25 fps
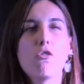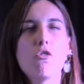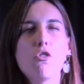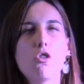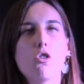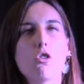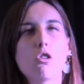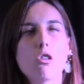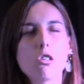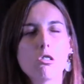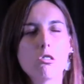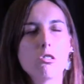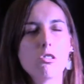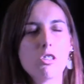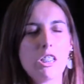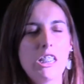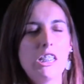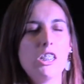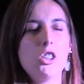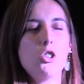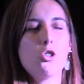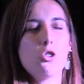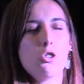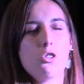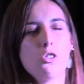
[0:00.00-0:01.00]
focus
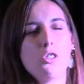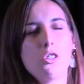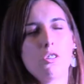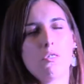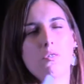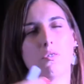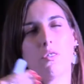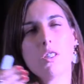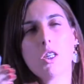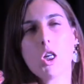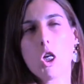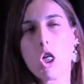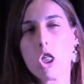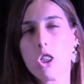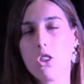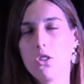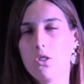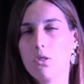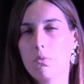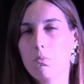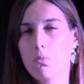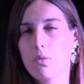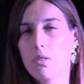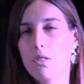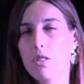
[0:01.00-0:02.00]
in the journey of the
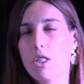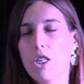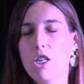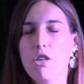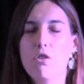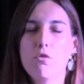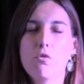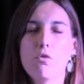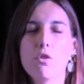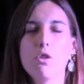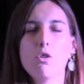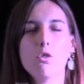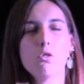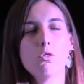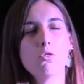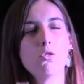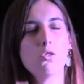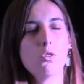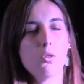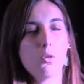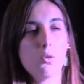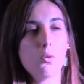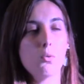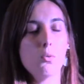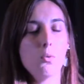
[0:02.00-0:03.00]
customer if we don't
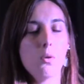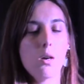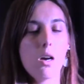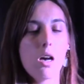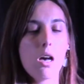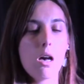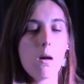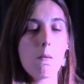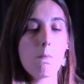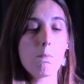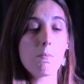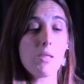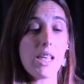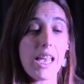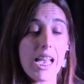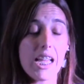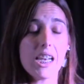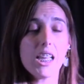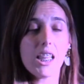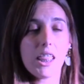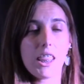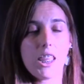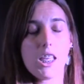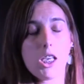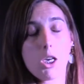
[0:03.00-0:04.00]
know
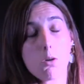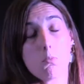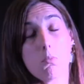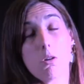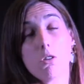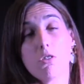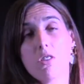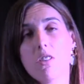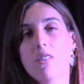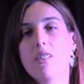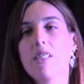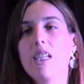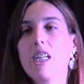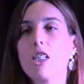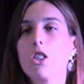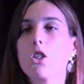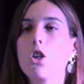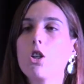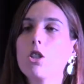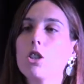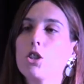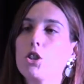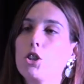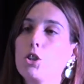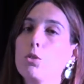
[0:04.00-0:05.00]
anything about the
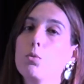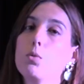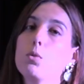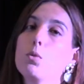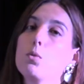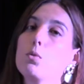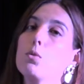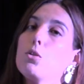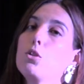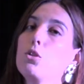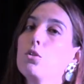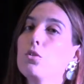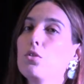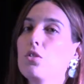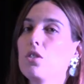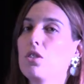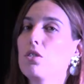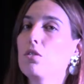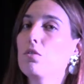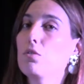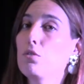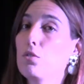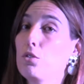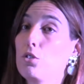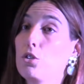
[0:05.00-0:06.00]
technology we will use in
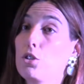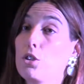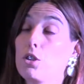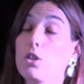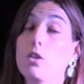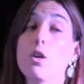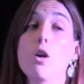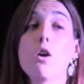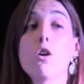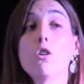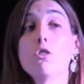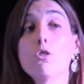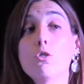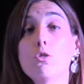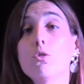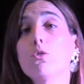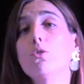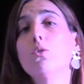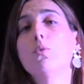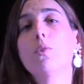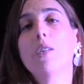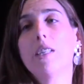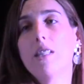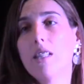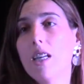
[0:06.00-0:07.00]
the future to
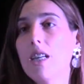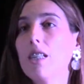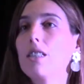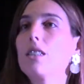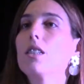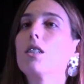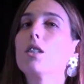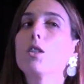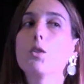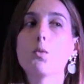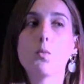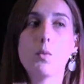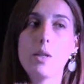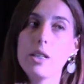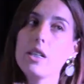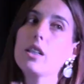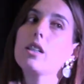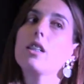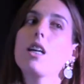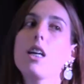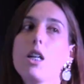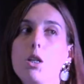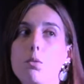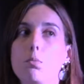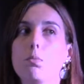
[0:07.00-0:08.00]
doing that? We
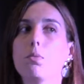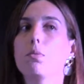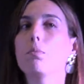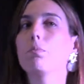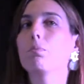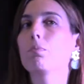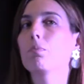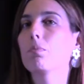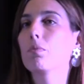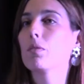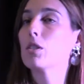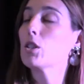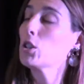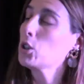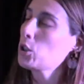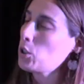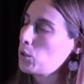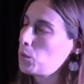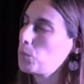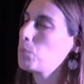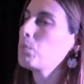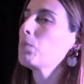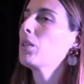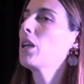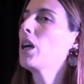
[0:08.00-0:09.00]
need help.
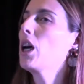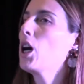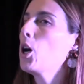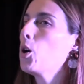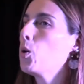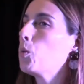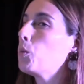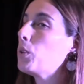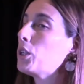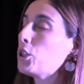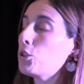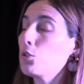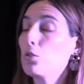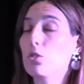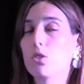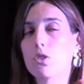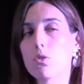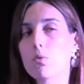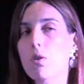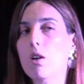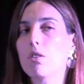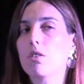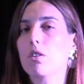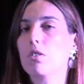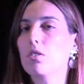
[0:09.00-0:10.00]
So we should
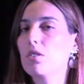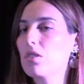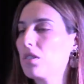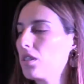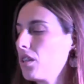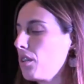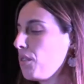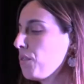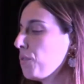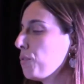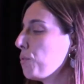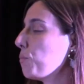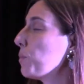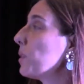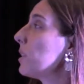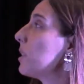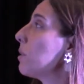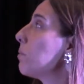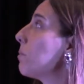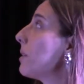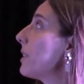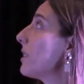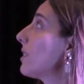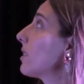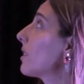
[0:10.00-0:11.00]
surround ourselves with
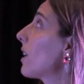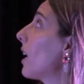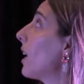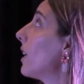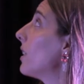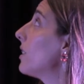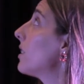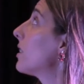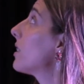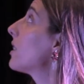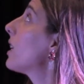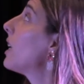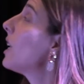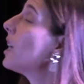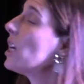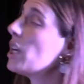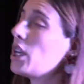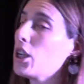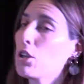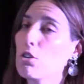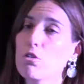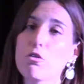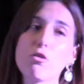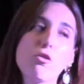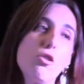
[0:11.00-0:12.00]
the best guys.
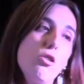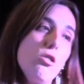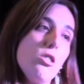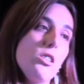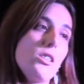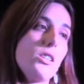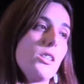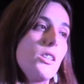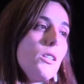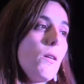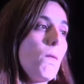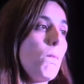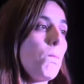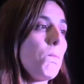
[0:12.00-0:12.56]
And of course,